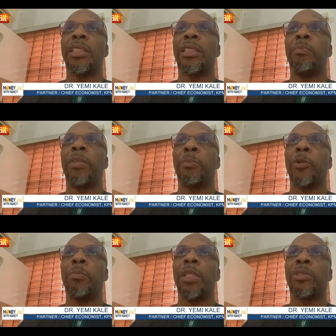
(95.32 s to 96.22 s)
a big
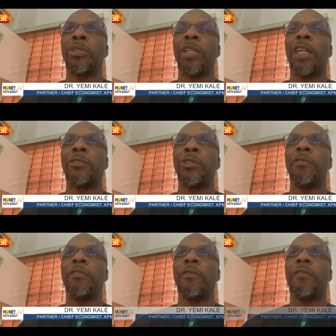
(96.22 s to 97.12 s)
problem. So you have to
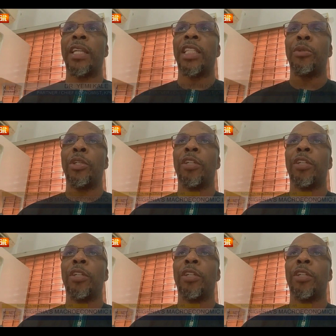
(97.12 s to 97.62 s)
find a way